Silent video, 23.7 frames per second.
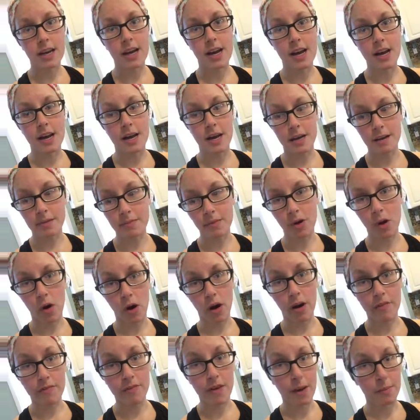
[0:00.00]

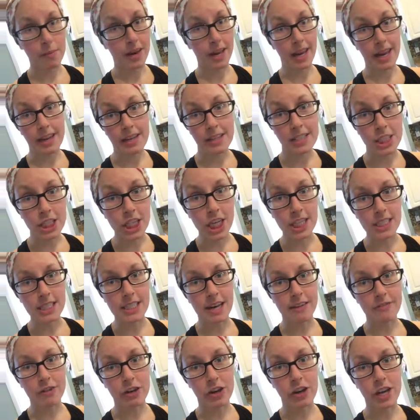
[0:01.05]
or if I'm needing to chase
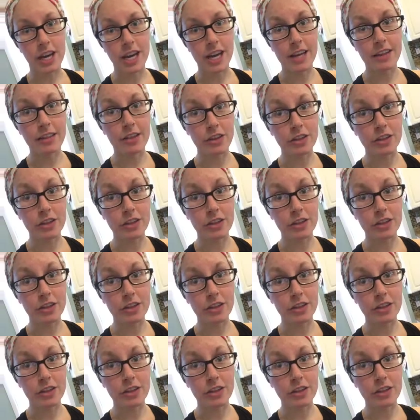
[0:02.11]
after a kid.